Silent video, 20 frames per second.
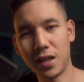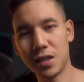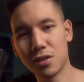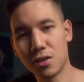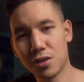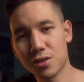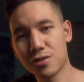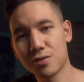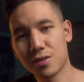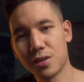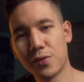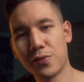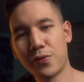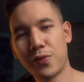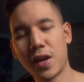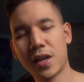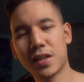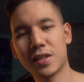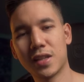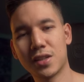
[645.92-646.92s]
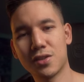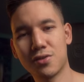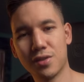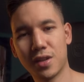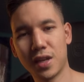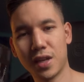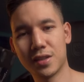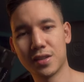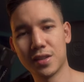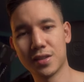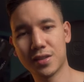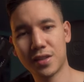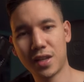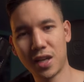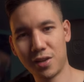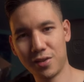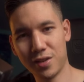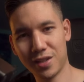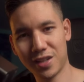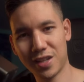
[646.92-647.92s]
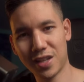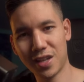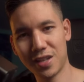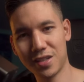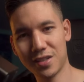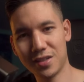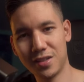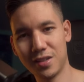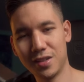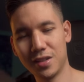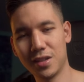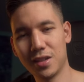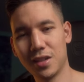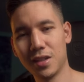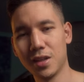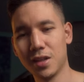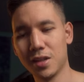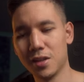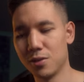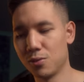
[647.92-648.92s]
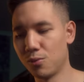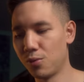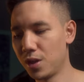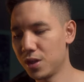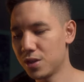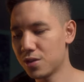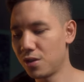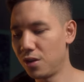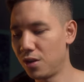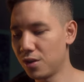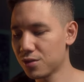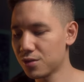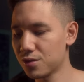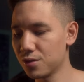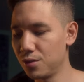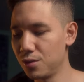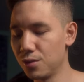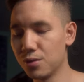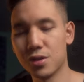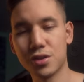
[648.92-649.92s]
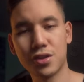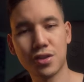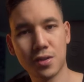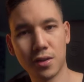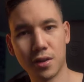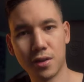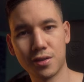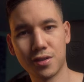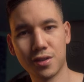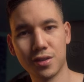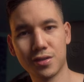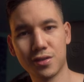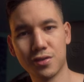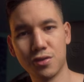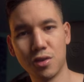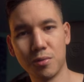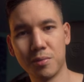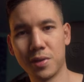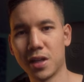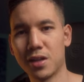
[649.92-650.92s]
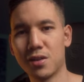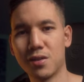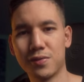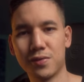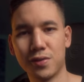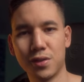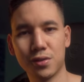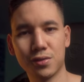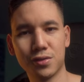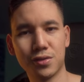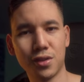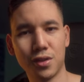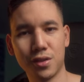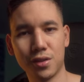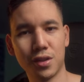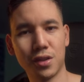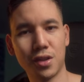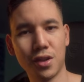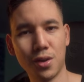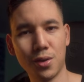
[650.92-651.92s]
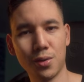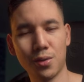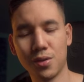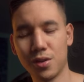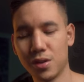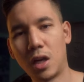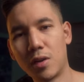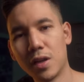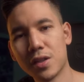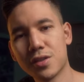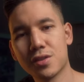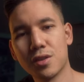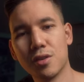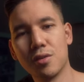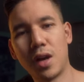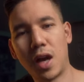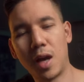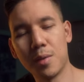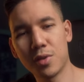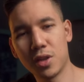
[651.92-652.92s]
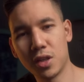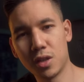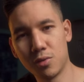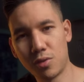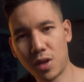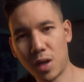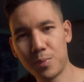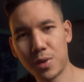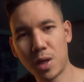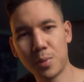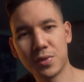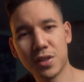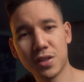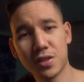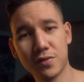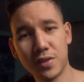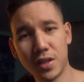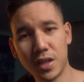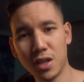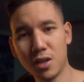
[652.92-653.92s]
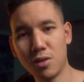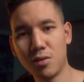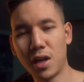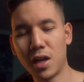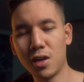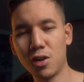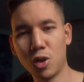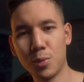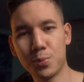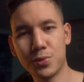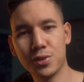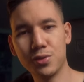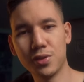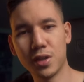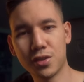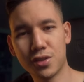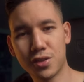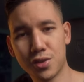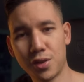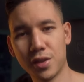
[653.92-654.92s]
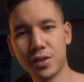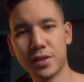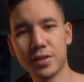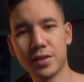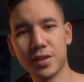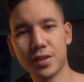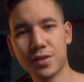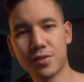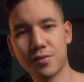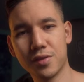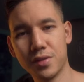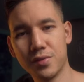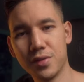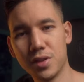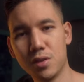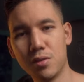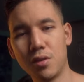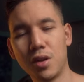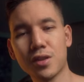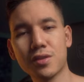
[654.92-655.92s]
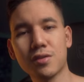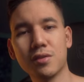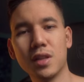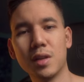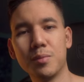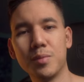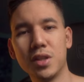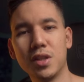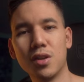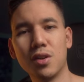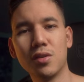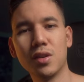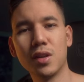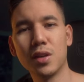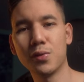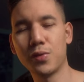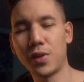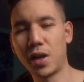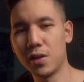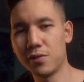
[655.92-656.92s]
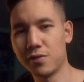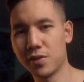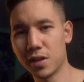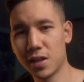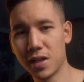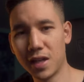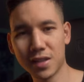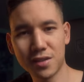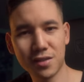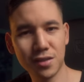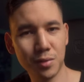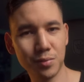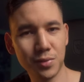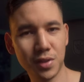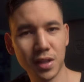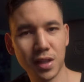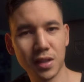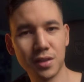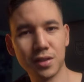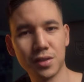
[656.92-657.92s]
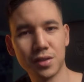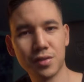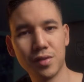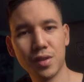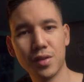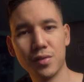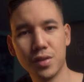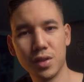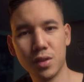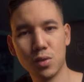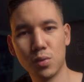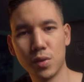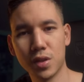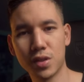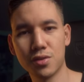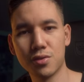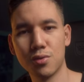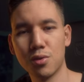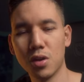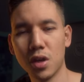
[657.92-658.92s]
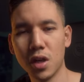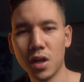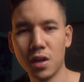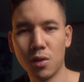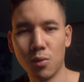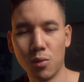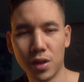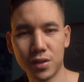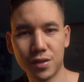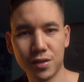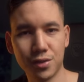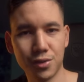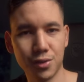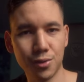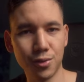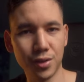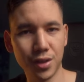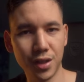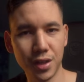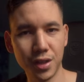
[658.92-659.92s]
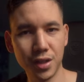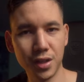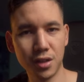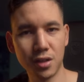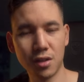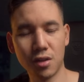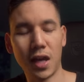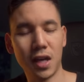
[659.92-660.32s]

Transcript: And also the fact that you get this carrying case here which also charges your microphones on the go. Alright, so I'm gonna wrap up this video. I hope you enjoyed this review. Also let me know if I forgot something in this review which you wanted to hear.